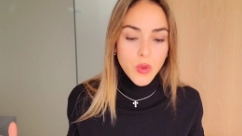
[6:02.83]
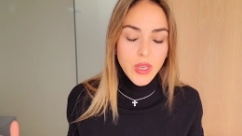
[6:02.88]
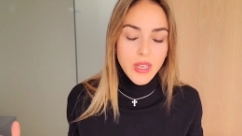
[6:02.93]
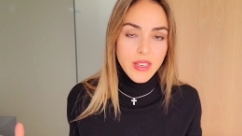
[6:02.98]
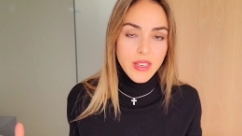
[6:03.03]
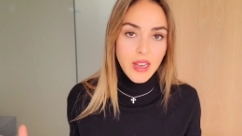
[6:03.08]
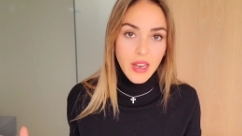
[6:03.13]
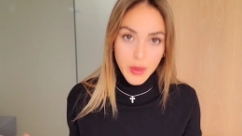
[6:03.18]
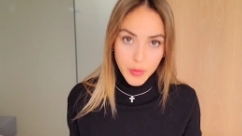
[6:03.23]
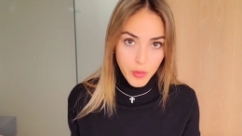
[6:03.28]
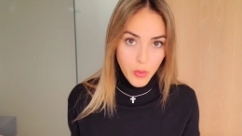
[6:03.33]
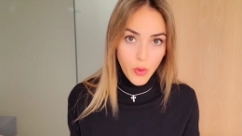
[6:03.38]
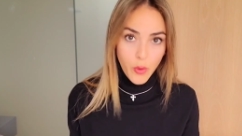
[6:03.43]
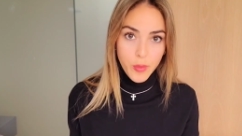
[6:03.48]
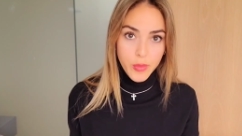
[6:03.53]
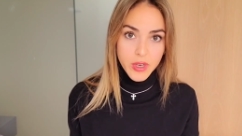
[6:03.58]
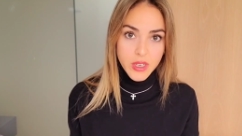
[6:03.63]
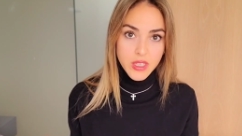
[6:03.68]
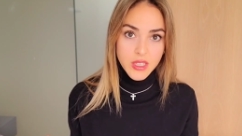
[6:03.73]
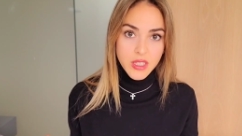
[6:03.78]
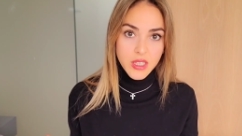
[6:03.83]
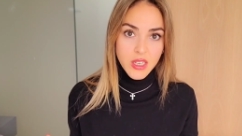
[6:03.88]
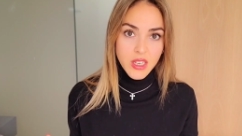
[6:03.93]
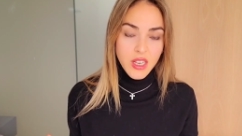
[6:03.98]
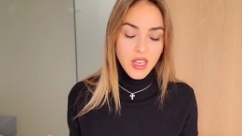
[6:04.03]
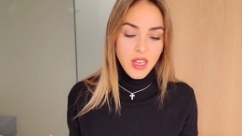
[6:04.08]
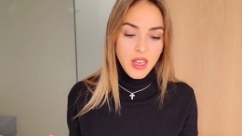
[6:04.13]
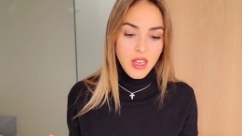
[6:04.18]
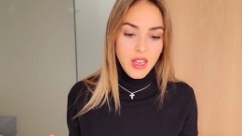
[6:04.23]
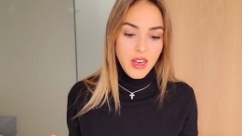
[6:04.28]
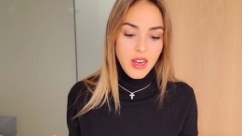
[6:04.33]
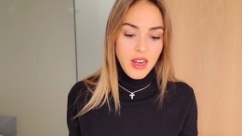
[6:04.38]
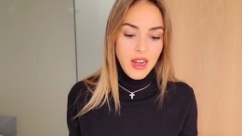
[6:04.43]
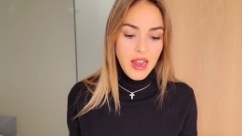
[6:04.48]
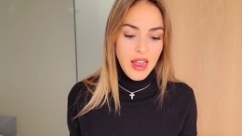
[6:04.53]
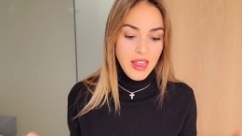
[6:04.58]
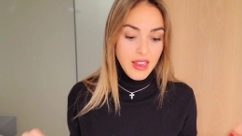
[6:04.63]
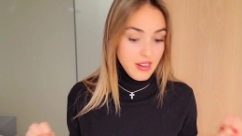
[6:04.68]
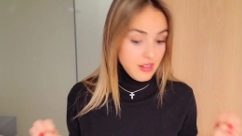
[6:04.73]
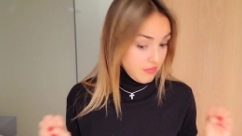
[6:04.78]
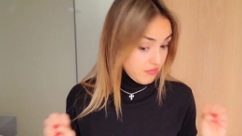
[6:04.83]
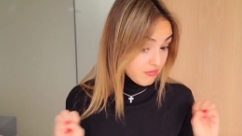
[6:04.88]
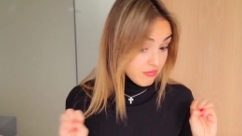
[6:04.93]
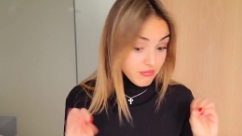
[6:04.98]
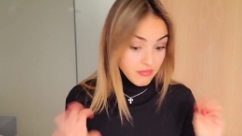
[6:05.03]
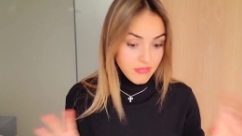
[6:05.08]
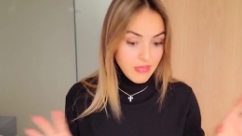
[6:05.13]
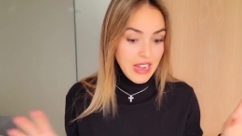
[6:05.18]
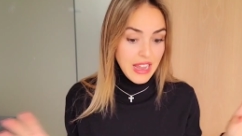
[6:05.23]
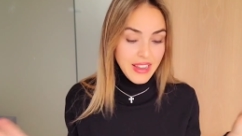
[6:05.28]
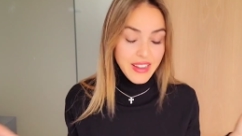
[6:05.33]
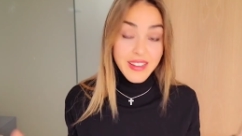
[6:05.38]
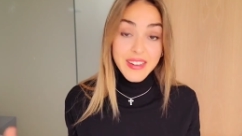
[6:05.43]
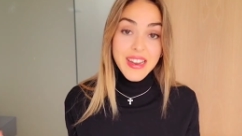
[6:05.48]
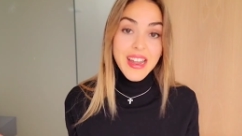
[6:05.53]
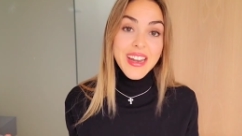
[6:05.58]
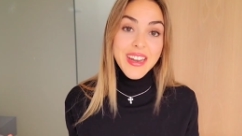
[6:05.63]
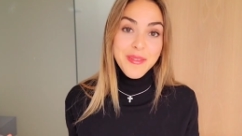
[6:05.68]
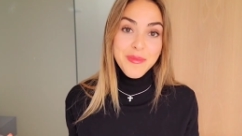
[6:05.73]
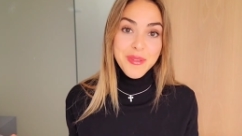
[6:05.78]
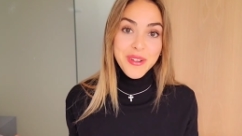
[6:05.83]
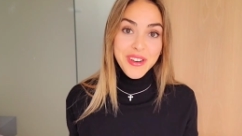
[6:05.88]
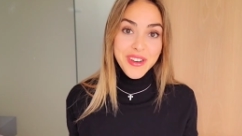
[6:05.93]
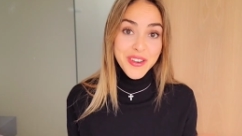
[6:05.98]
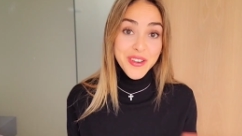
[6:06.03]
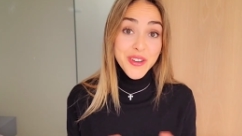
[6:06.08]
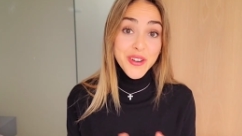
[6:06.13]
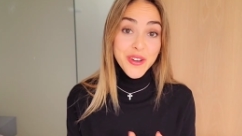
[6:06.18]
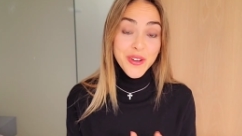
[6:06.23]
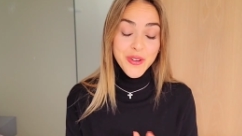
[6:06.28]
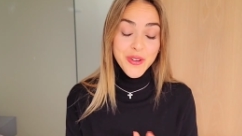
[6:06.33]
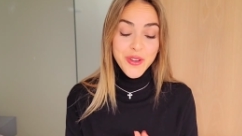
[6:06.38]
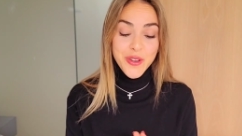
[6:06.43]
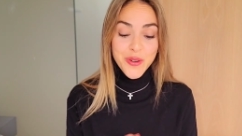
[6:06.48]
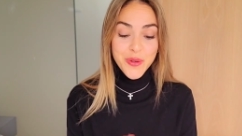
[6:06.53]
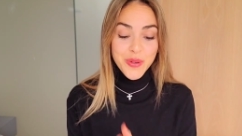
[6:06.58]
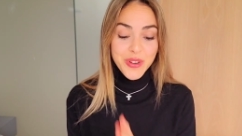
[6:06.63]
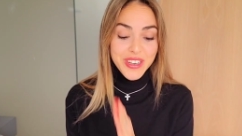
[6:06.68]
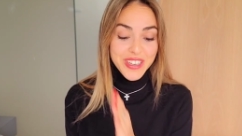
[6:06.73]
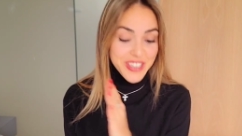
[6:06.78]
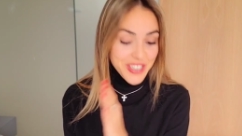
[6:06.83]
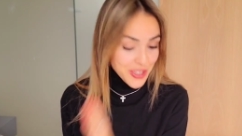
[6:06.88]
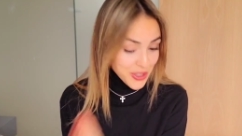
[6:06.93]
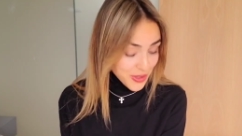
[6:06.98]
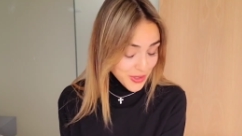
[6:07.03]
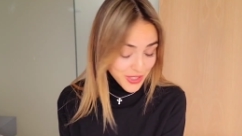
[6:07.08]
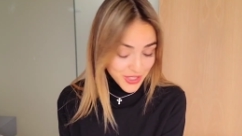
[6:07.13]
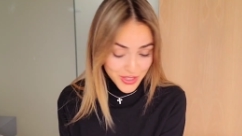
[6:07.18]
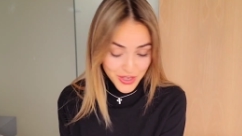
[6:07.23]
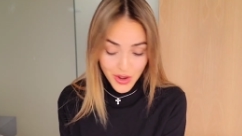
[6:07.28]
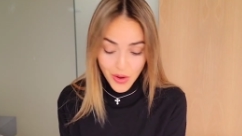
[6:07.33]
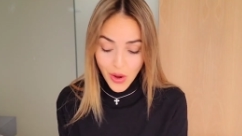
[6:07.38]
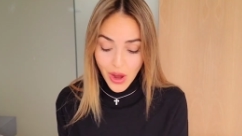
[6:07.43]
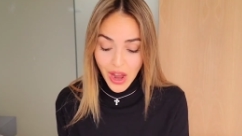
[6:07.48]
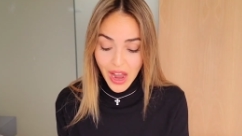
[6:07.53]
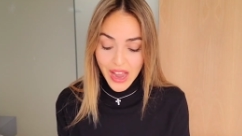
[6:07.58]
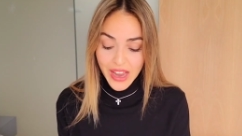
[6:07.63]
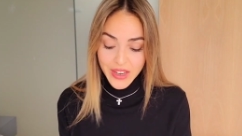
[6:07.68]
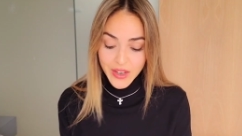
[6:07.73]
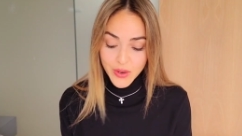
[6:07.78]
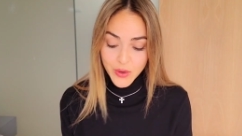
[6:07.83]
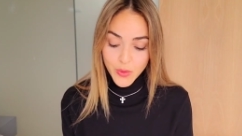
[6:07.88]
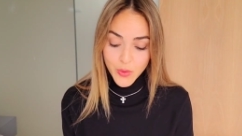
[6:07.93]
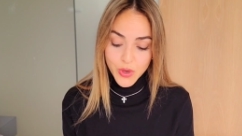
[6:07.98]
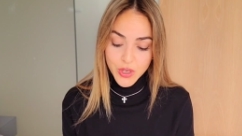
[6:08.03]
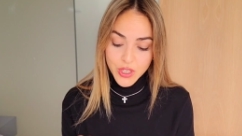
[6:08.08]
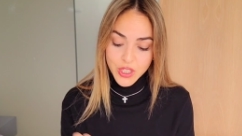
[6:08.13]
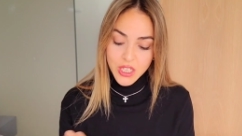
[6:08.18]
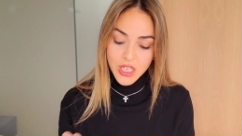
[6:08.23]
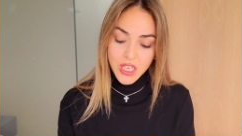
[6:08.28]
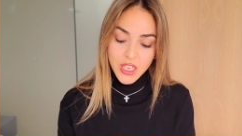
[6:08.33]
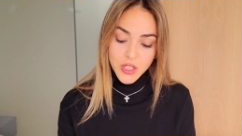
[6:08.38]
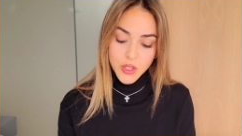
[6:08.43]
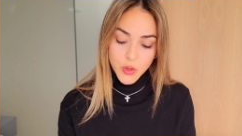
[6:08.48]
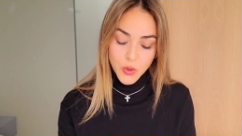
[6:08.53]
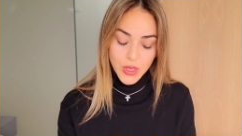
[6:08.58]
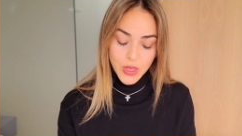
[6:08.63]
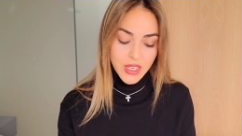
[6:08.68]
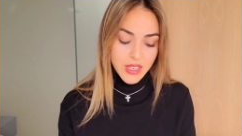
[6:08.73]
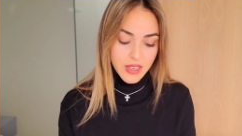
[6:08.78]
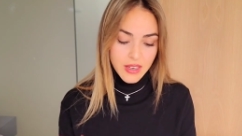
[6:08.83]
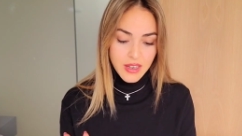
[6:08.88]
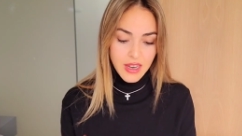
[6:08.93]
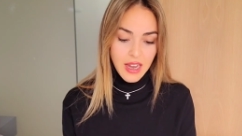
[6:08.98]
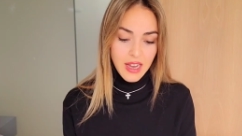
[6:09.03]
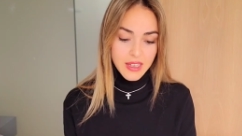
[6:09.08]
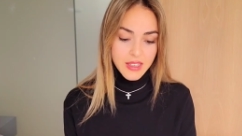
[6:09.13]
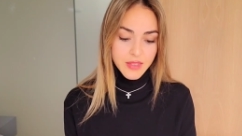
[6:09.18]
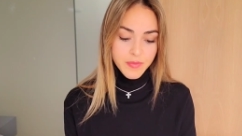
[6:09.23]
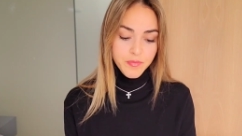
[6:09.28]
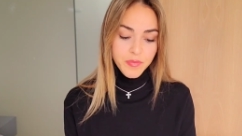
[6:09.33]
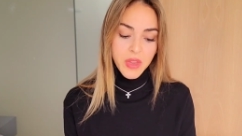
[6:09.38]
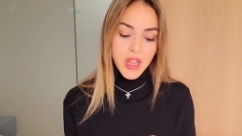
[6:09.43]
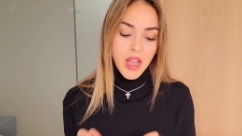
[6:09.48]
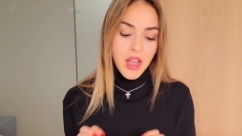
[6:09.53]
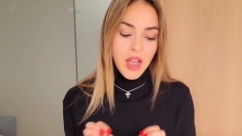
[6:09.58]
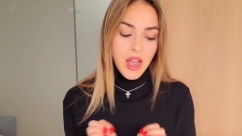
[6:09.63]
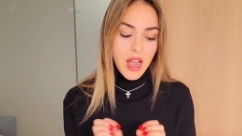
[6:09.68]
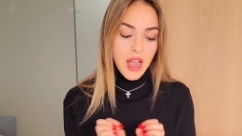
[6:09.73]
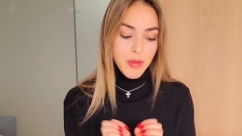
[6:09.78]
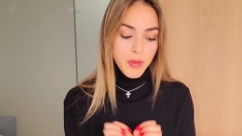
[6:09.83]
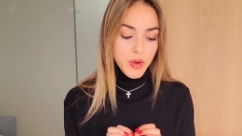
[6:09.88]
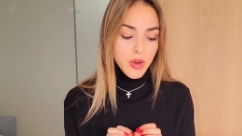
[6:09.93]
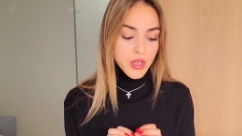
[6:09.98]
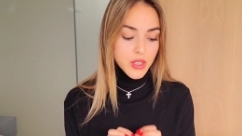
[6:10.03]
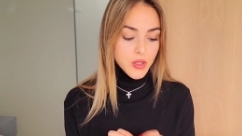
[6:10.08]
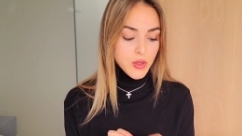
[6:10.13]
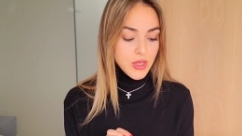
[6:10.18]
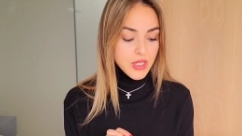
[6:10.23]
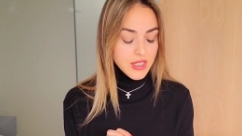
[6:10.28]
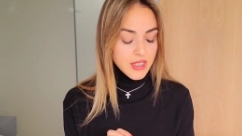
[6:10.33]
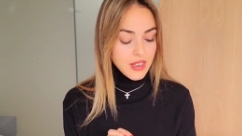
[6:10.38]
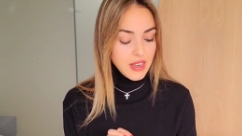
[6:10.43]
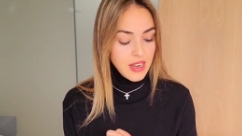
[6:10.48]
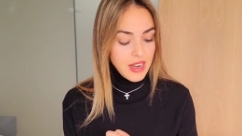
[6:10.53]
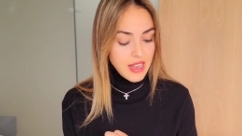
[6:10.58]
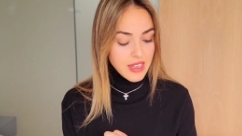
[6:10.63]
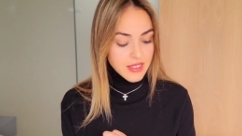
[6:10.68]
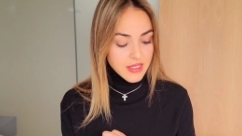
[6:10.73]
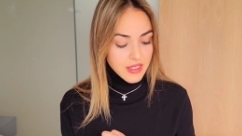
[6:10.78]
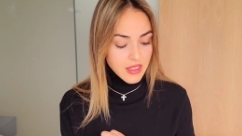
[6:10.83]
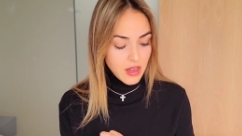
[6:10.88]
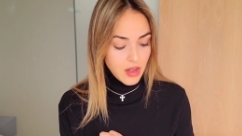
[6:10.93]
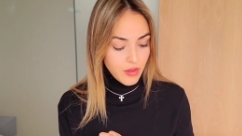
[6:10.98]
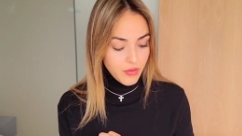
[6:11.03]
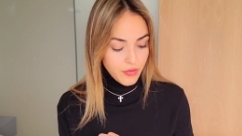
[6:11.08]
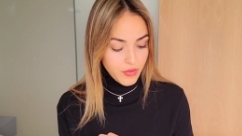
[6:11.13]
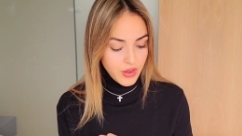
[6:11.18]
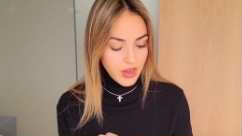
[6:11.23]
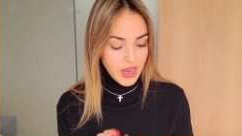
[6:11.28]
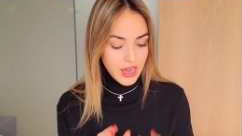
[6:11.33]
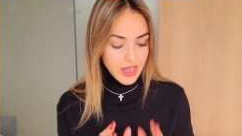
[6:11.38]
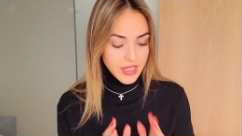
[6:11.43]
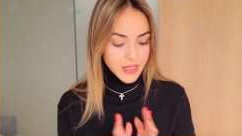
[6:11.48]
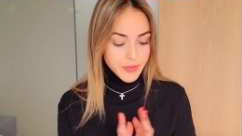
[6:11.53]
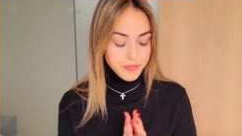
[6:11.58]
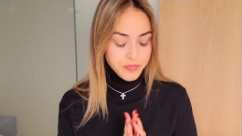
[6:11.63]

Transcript: in that moment, like like an animal. No, you will choose. No, I don't want to eat that. I'm going to eat less of that.